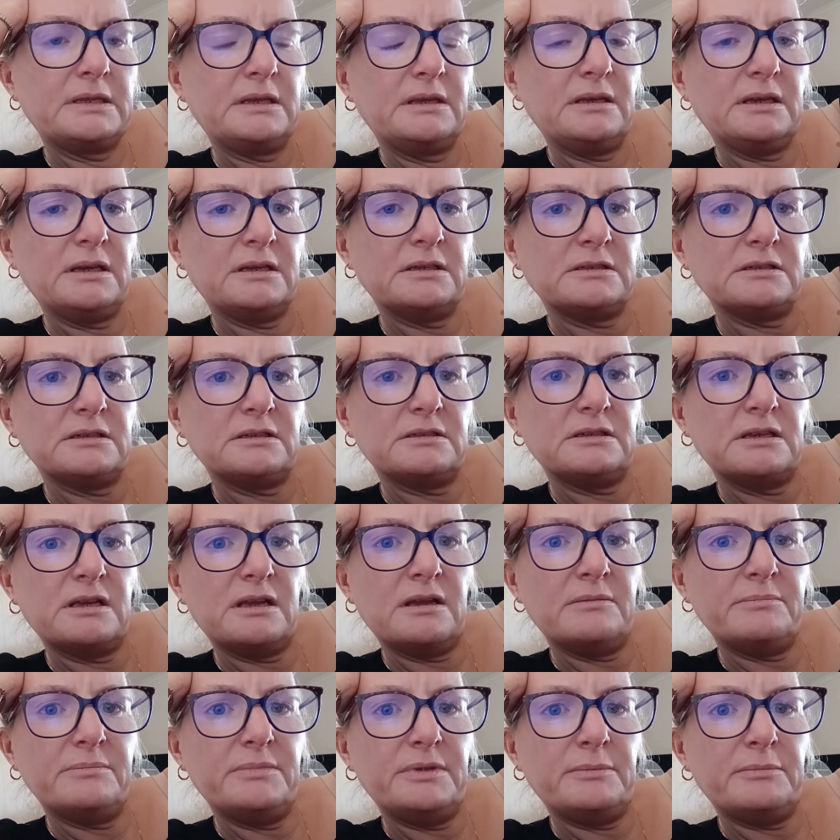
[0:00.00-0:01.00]
As I say,
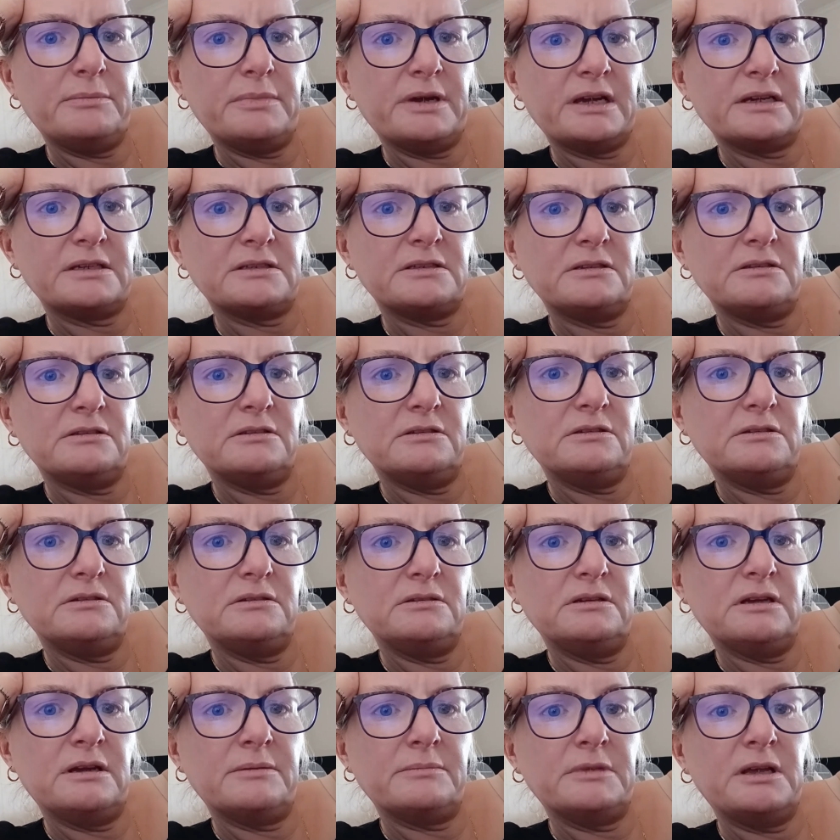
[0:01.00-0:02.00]
I've been back to
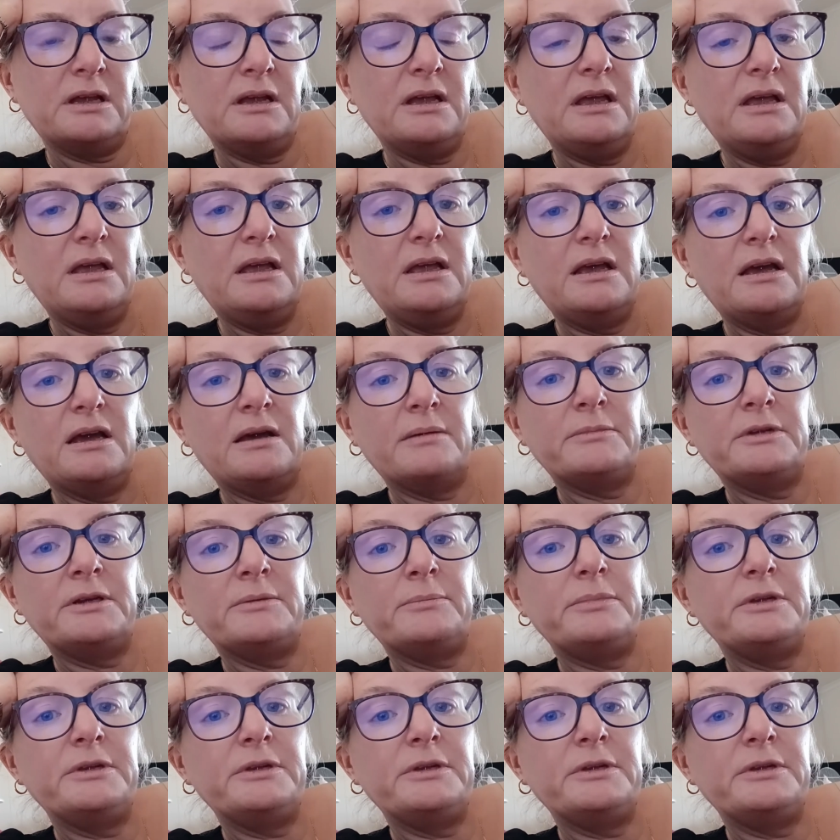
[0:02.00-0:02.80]
I've